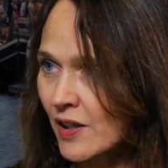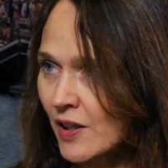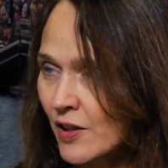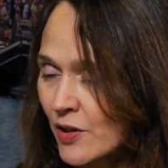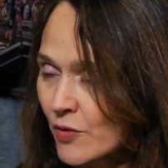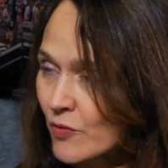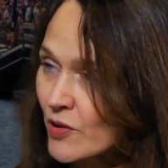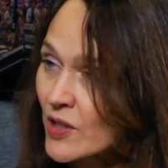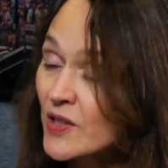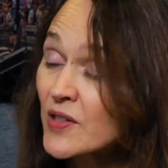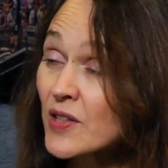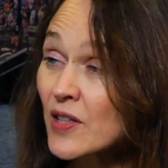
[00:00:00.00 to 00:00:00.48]

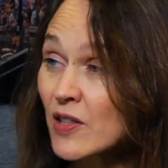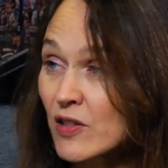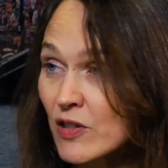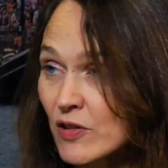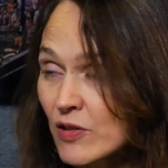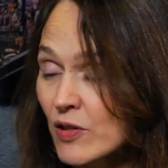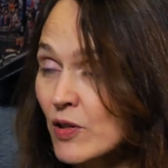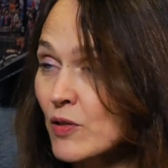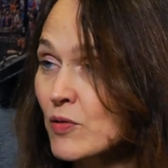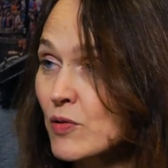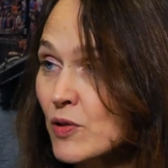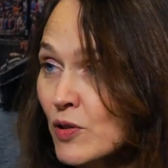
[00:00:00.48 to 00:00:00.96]
other
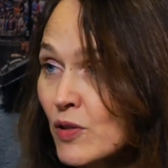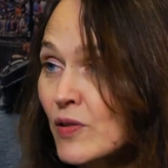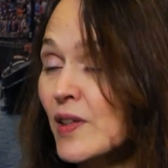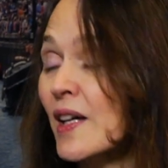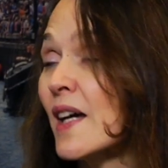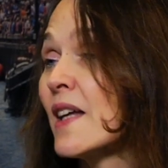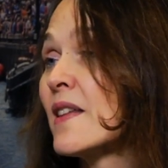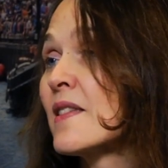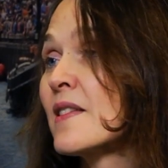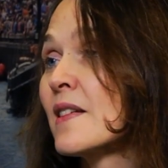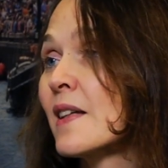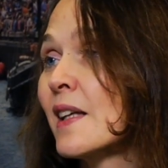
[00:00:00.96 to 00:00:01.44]
researchers who do
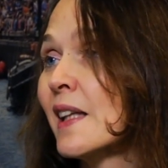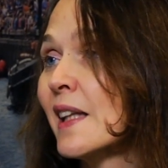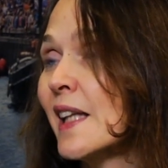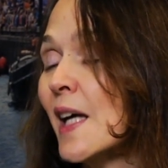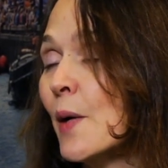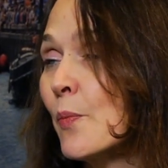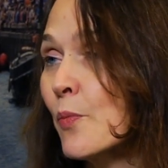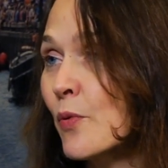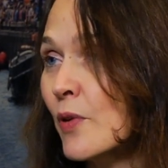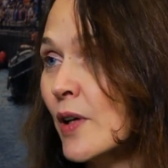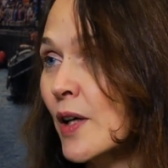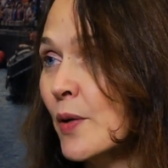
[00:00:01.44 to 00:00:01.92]
that and
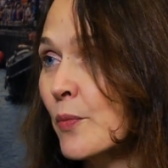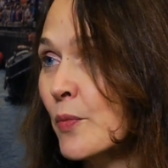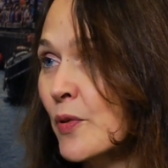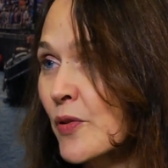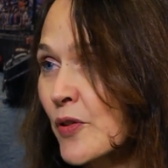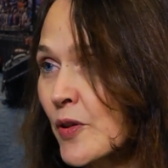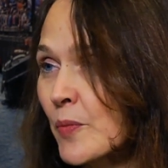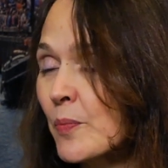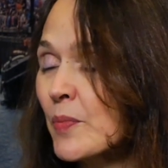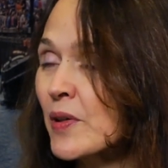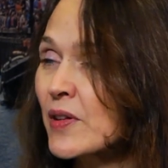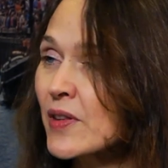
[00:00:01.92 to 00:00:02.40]
collaborate
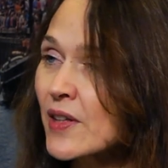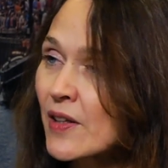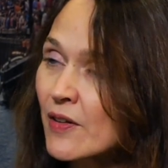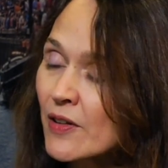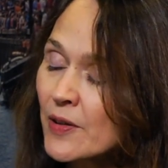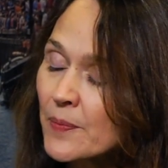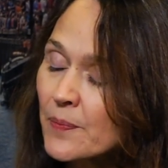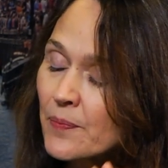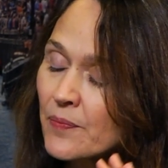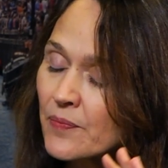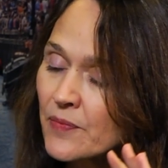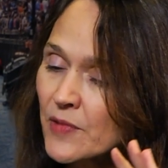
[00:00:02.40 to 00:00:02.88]
with them, but there
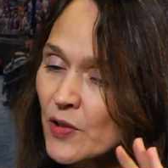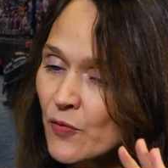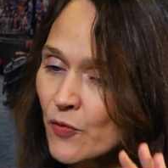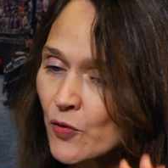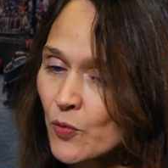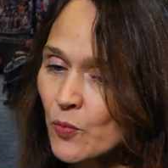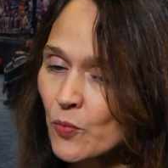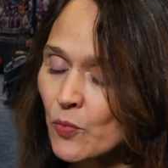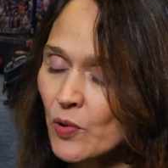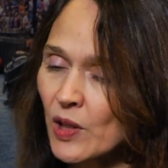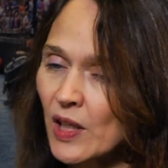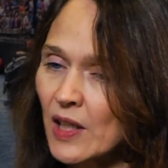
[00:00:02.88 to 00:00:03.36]
are
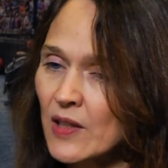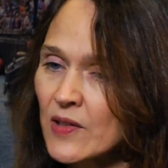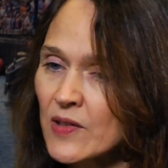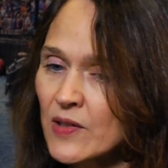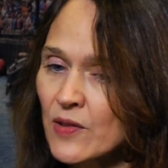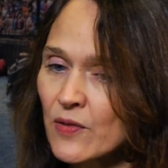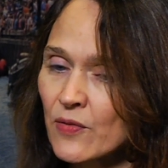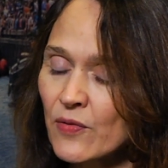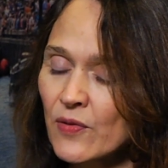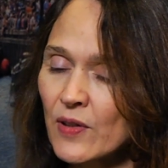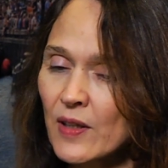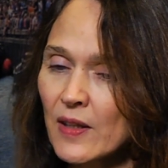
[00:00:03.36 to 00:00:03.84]
different
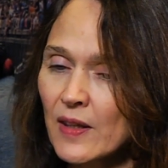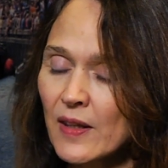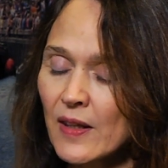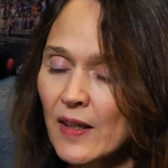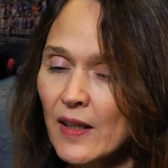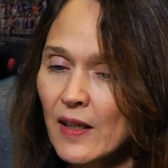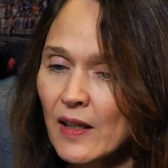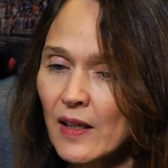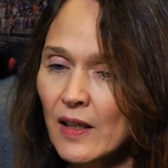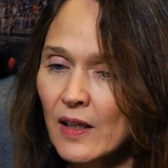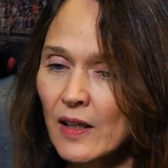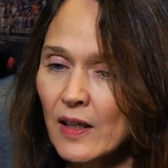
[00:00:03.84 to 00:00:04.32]
ways of
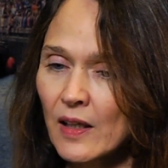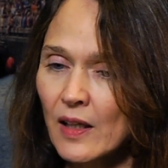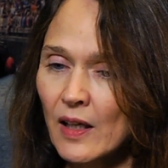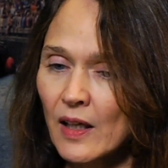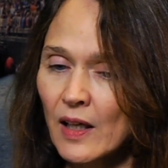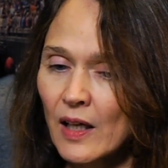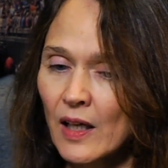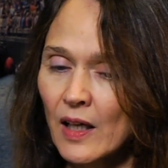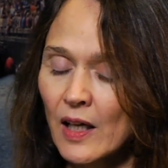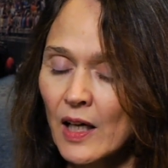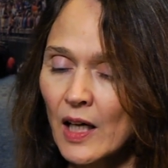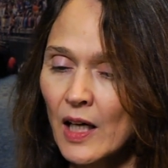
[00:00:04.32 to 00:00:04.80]

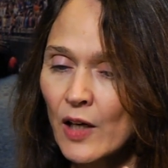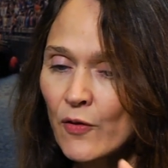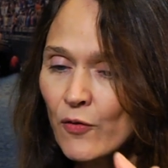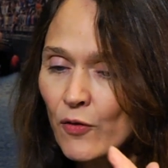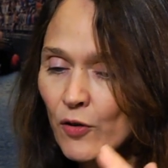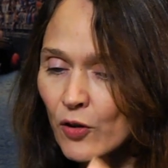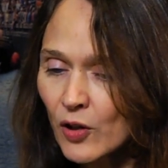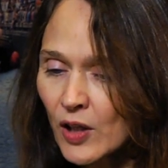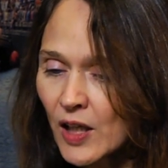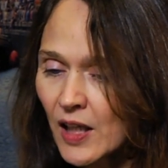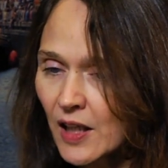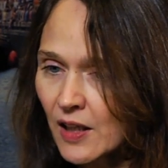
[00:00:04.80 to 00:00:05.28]

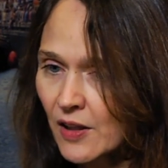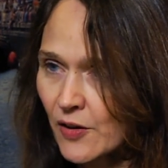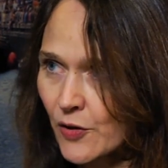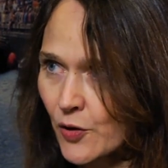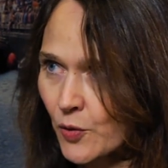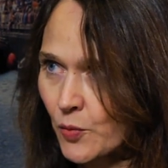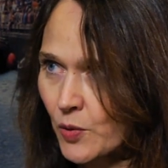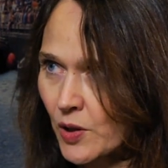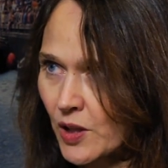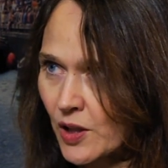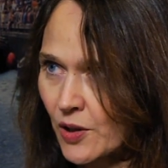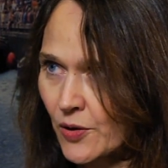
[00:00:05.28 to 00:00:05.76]
looking at
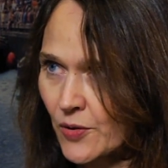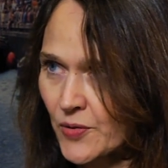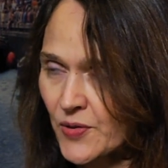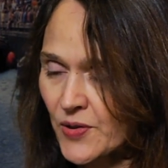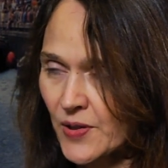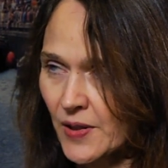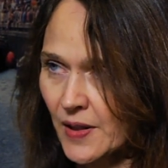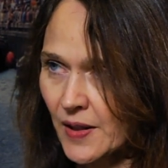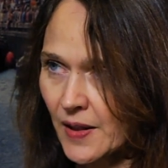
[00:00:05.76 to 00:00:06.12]
the world.